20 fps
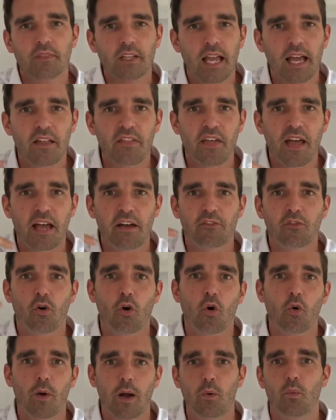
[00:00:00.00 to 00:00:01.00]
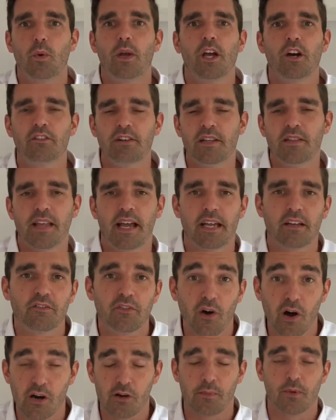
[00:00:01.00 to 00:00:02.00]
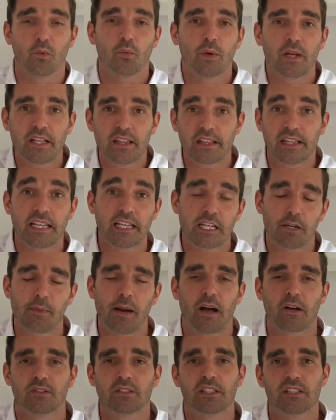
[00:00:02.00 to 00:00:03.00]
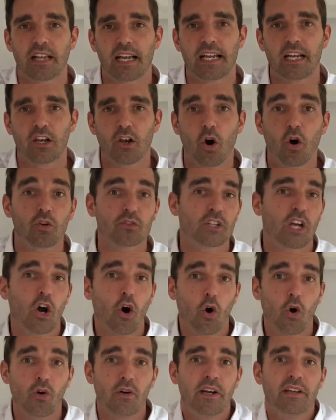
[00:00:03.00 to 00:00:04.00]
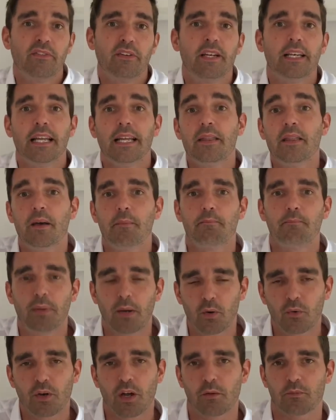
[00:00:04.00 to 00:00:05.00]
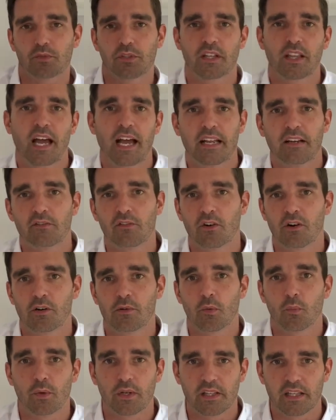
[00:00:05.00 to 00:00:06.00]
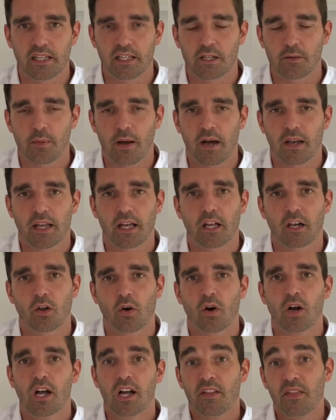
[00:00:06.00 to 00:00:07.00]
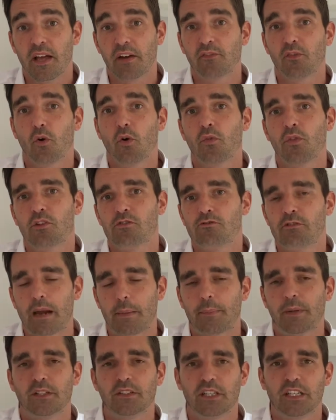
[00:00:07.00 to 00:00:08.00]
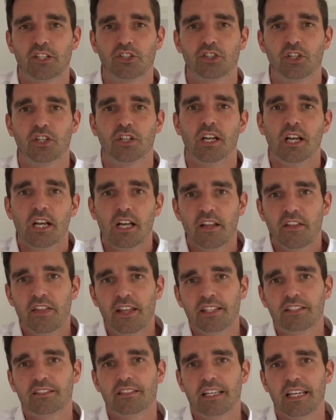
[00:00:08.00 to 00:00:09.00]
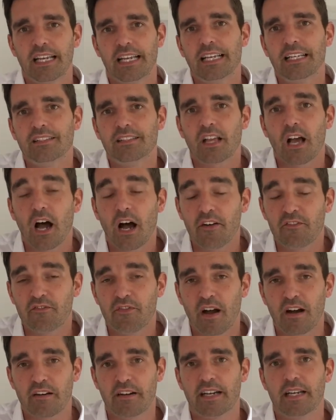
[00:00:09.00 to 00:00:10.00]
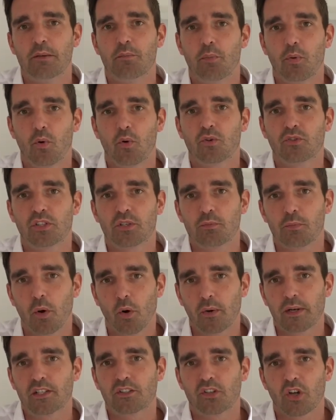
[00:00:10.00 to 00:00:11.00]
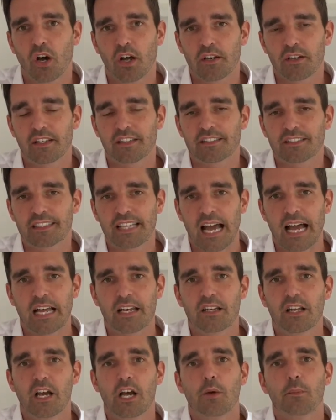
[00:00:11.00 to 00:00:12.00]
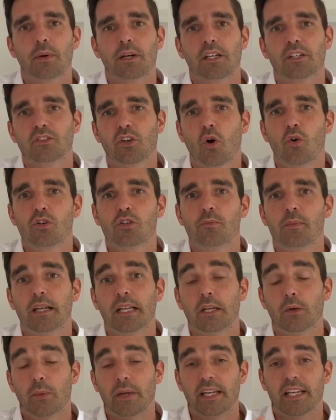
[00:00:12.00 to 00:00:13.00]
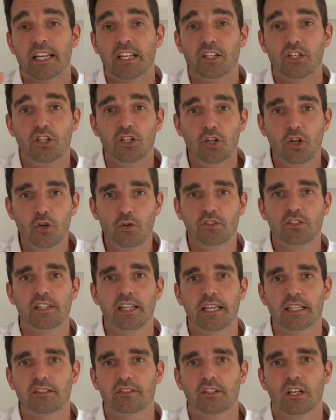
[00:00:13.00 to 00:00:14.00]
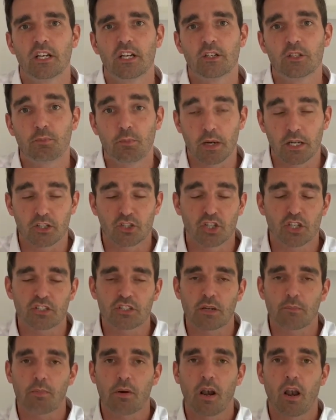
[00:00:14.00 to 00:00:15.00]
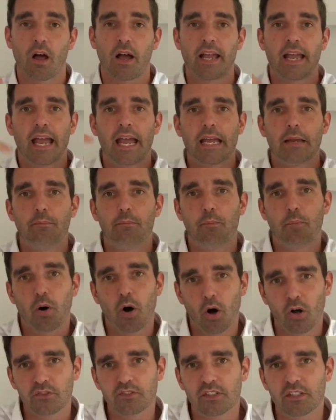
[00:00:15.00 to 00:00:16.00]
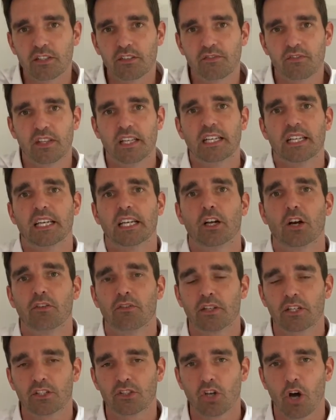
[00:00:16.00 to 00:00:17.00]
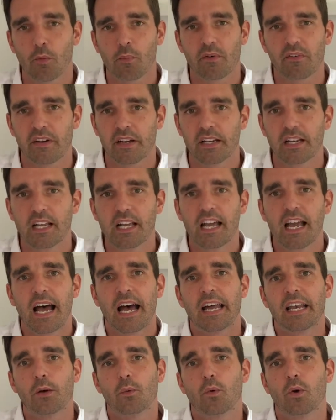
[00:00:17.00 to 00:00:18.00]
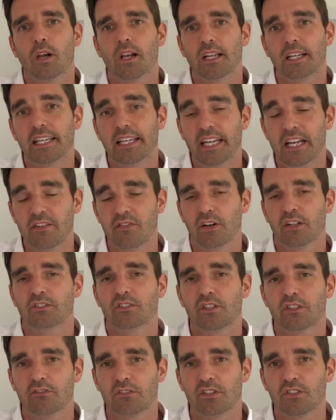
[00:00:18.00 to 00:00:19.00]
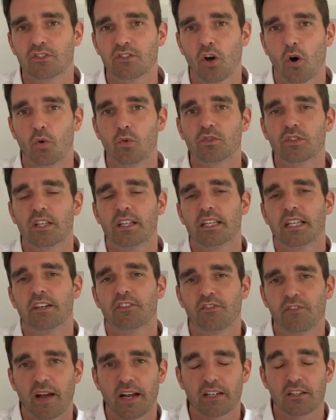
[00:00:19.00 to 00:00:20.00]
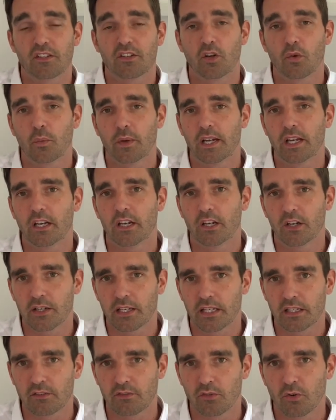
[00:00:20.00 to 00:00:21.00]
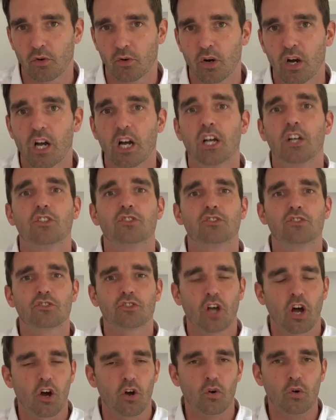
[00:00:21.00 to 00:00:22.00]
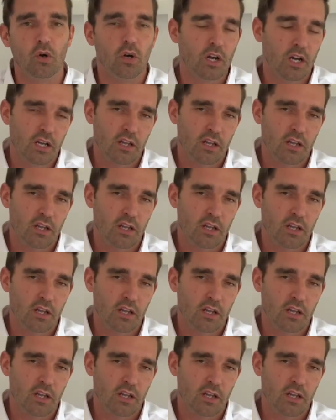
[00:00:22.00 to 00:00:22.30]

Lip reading: and therefore when we are in that environment we think about it a lot, or even in the build up to that environment we think about it a lot. Therefore the repetition. This is a very important point to understand, because ultimately we can use this but just apply a positive thinking over the top of it, and it will give us the result and the effect that we are looking for. So,